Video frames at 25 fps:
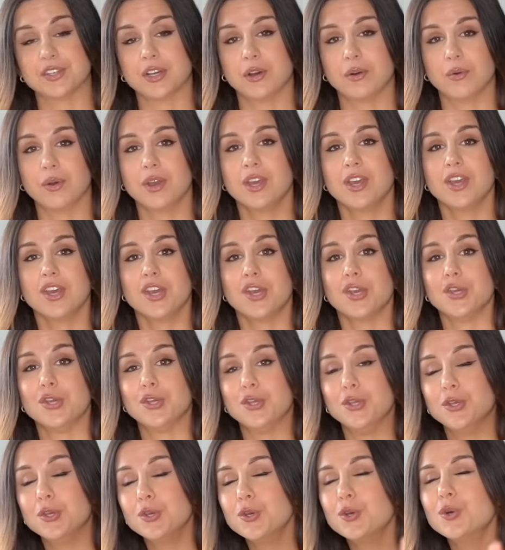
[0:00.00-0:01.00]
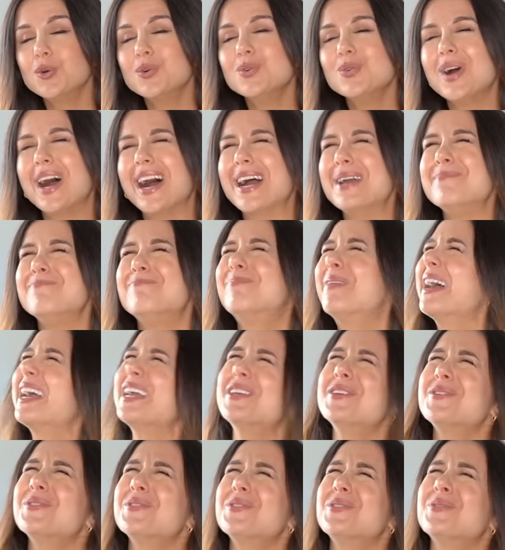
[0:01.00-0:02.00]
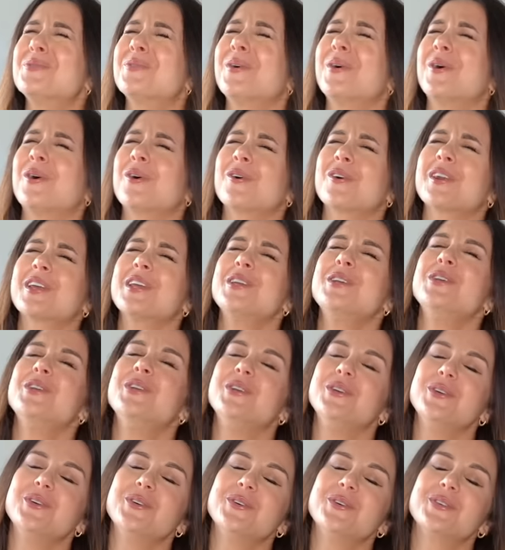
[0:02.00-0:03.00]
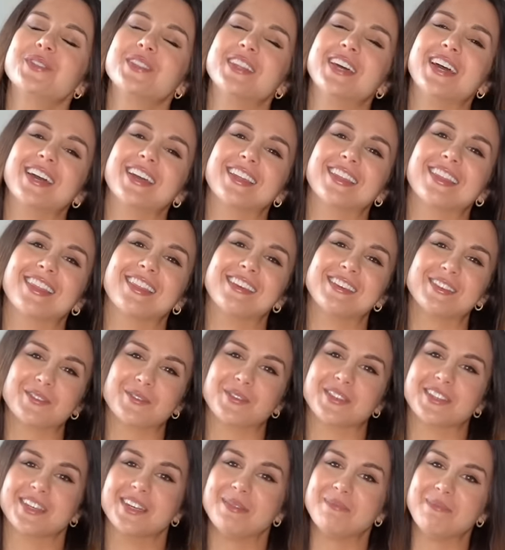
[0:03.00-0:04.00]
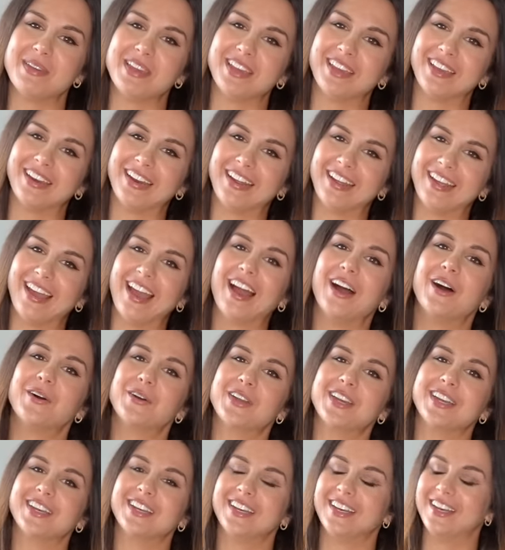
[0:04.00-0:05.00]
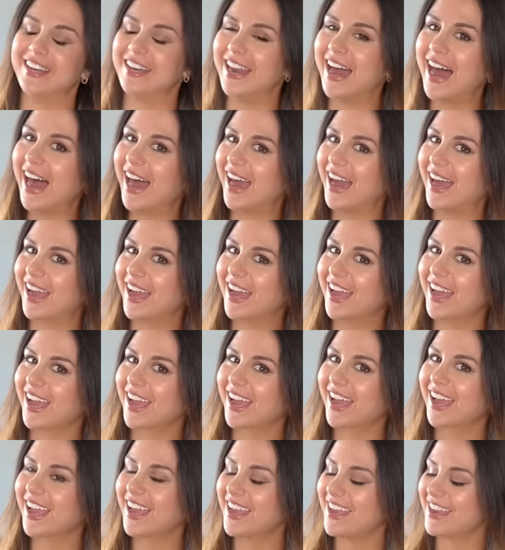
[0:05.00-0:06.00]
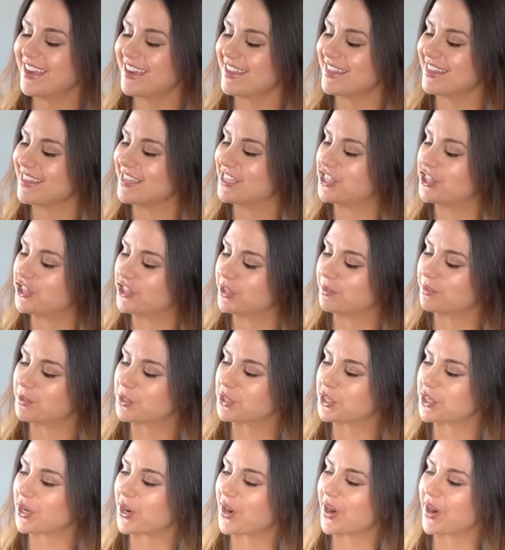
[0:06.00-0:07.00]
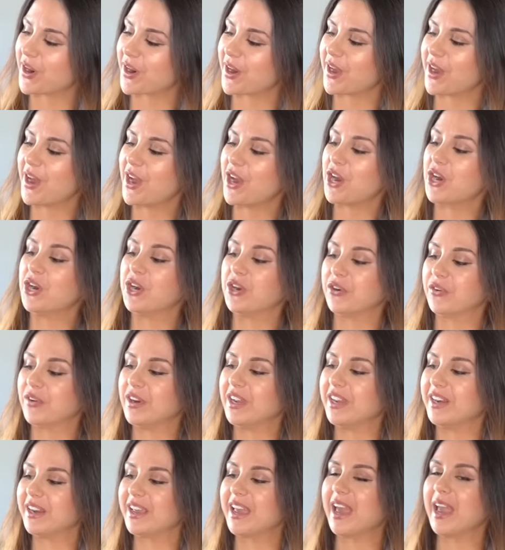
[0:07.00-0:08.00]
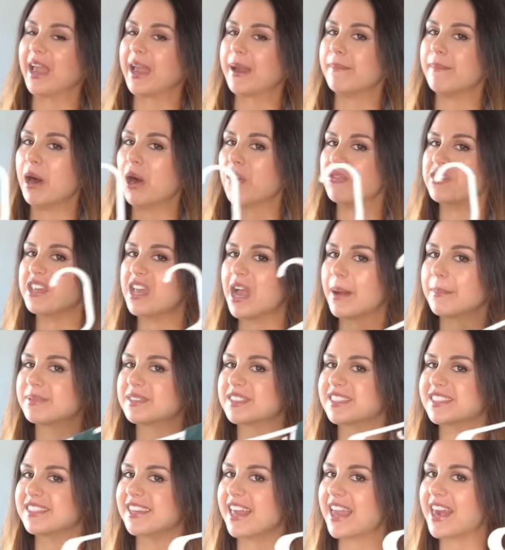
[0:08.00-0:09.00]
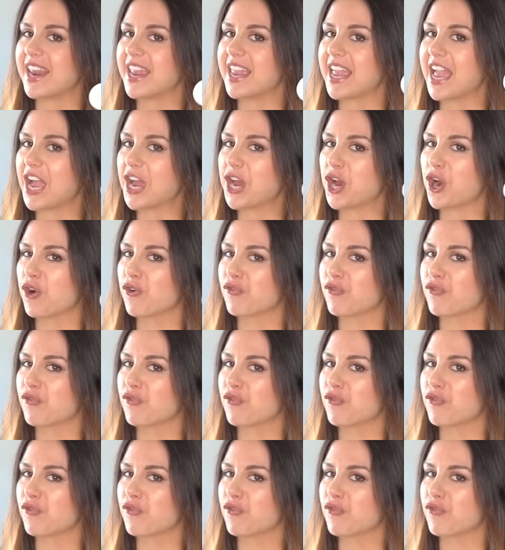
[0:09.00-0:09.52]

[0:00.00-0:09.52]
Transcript: so you, I bet you you already knew that this was gonna be in it. How could it not? The Gymshark green camo, the obsidian